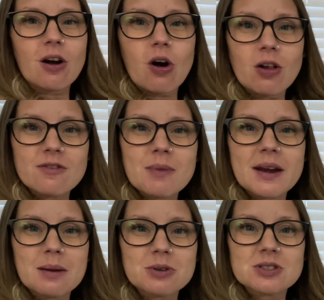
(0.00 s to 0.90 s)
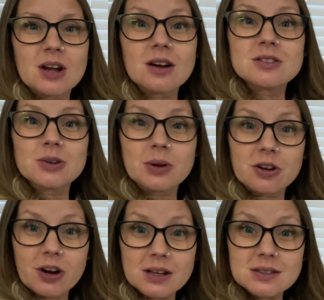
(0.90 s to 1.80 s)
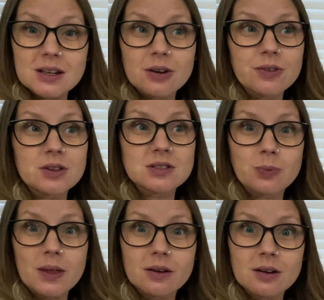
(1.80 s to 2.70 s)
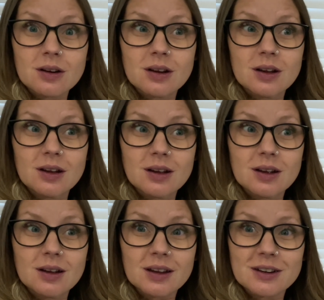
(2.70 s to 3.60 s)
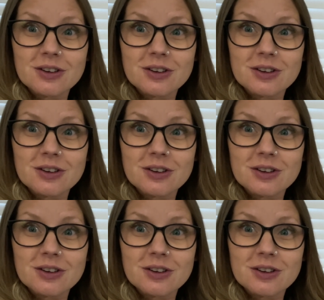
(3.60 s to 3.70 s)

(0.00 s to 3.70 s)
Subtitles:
all of my neighbors' dogs going crazy over this weather. Can y'all